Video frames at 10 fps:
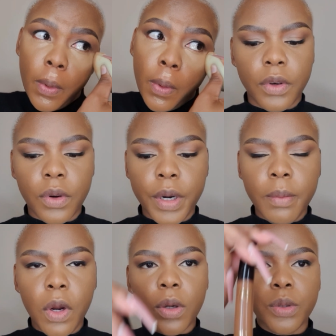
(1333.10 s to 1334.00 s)
For
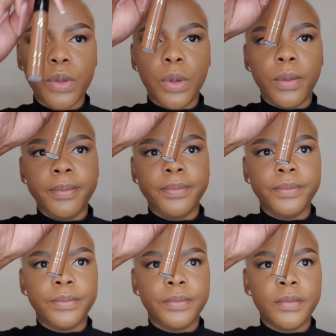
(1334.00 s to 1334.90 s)
cream contour,
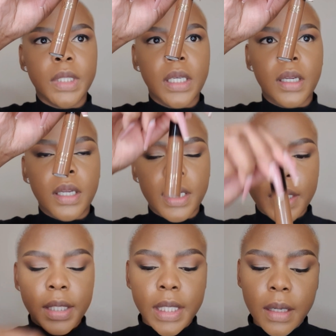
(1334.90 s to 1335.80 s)

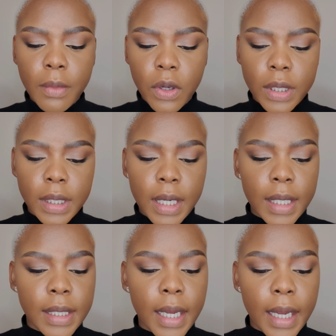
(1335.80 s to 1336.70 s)
same concealer
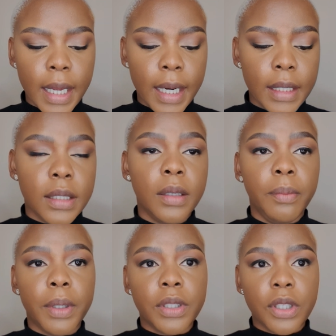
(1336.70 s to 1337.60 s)
as I highlighted
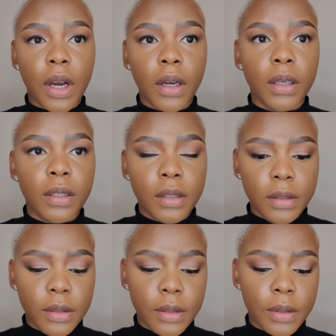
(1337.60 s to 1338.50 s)
but darker,
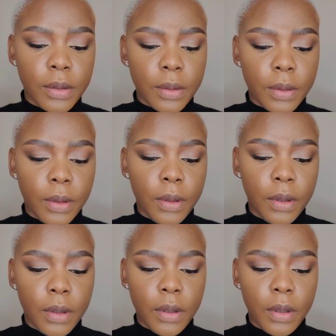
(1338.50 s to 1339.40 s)
so
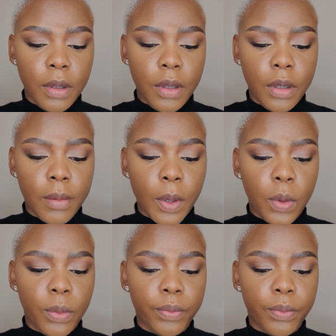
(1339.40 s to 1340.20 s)
here you go.